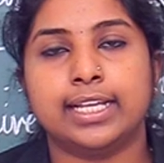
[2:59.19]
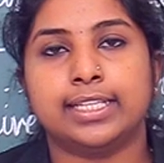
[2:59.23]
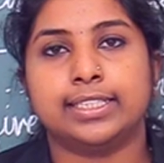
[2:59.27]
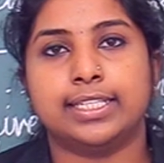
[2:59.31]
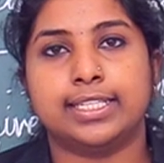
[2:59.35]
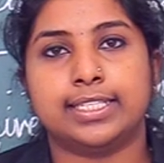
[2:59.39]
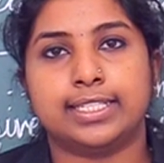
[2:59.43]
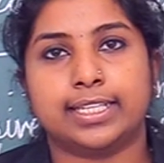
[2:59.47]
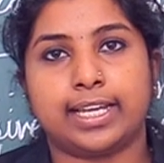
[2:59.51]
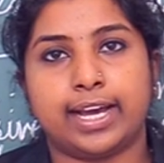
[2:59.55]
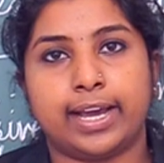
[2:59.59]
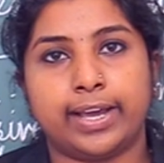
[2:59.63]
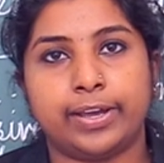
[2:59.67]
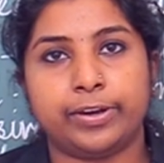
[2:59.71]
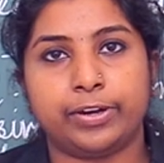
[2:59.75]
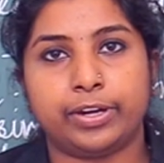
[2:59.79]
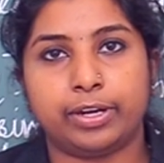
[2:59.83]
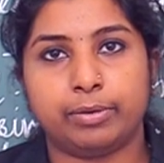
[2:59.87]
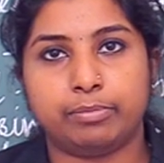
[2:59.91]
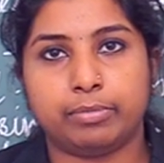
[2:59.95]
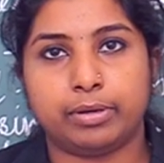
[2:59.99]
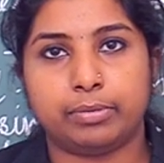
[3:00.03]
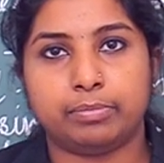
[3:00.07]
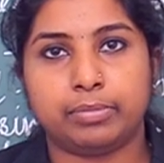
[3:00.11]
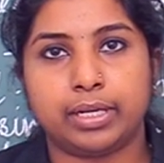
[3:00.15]
the sky
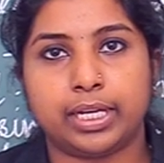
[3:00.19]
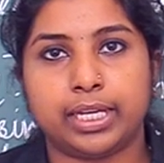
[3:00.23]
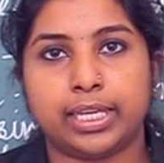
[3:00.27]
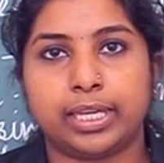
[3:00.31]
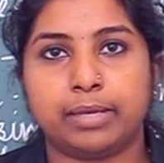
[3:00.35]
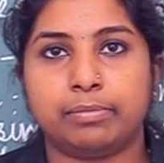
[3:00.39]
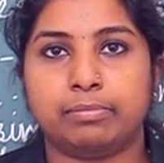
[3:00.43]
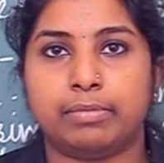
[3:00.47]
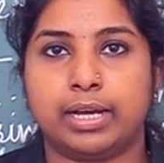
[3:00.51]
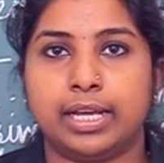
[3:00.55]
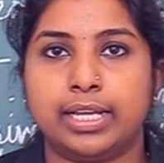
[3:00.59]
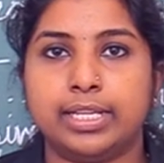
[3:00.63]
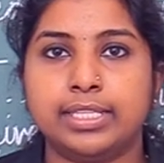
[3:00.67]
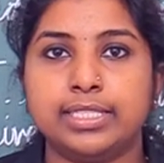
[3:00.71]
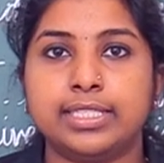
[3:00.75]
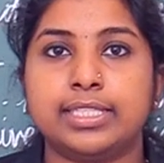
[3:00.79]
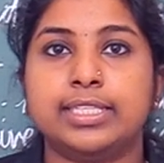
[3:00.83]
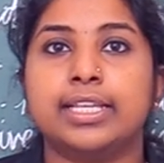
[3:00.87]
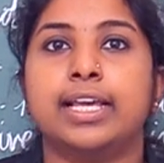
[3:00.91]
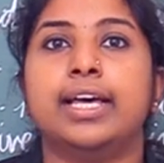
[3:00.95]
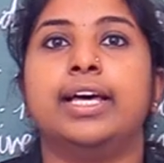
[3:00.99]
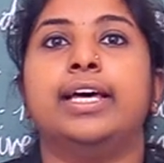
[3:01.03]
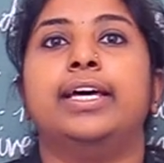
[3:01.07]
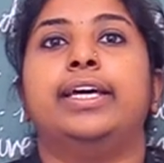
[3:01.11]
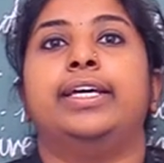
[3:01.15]
remember him
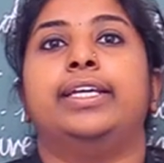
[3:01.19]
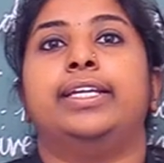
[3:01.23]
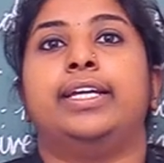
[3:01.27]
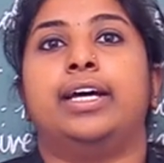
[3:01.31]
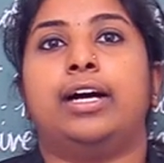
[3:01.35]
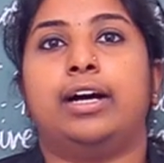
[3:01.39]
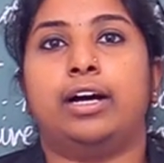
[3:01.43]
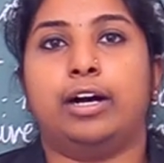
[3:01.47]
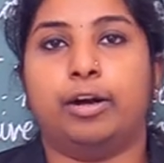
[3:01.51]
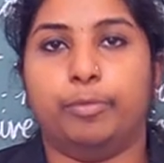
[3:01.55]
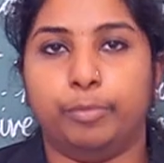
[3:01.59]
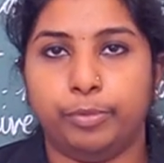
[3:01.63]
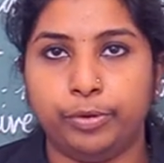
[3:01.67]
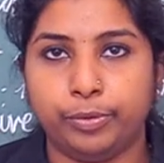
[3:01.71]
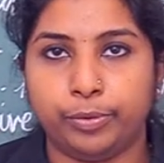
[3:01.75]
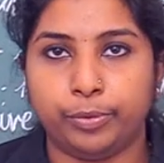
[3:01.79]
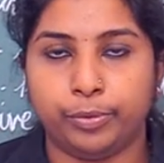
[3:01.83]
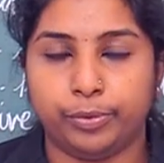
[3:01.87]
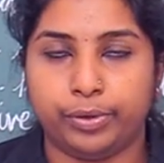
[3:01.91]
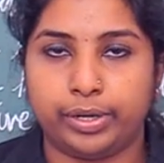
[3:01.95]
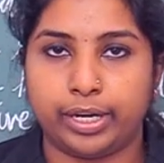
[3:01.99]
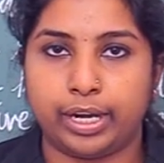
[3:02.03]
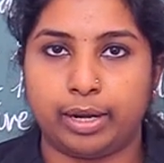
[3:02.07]
as Ramu.